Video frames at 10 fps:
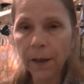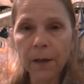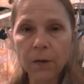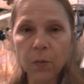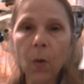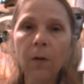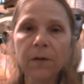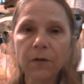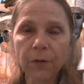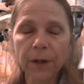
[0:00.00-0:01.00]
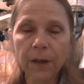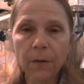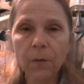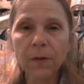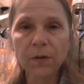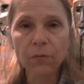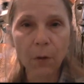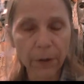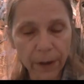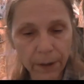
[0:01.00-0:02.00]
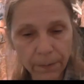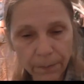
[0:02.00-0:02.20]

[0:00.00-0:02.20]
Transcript: English walnut tree was growing.